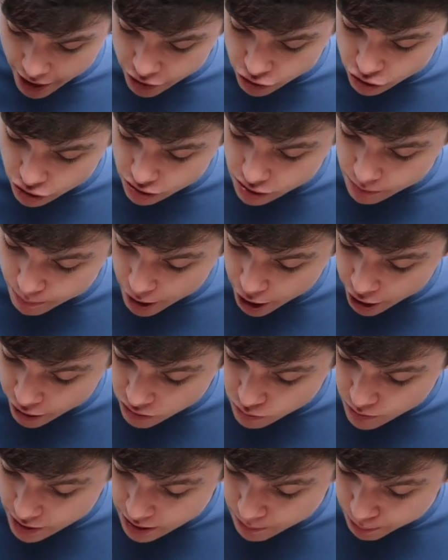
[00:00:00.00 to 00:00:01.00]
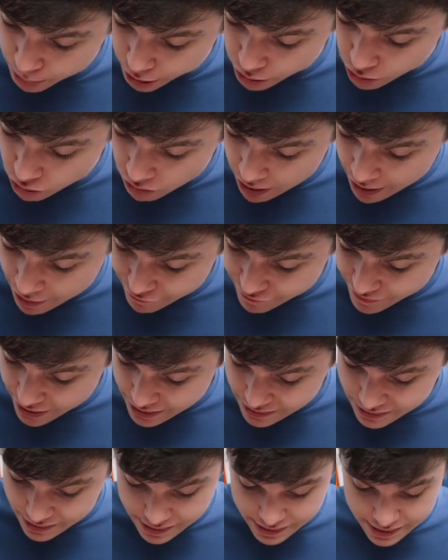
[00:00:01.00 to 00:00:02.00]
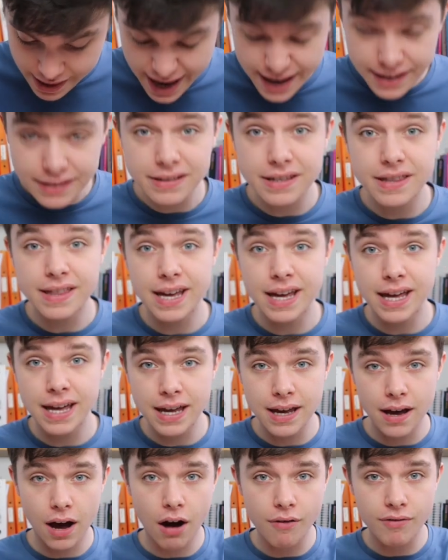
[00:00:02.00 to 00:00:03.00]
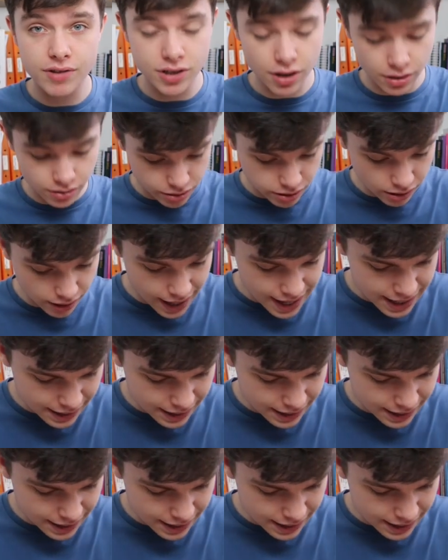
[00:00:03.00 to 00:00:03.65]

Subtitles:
it's just the point where the blue graph intersects the horizontal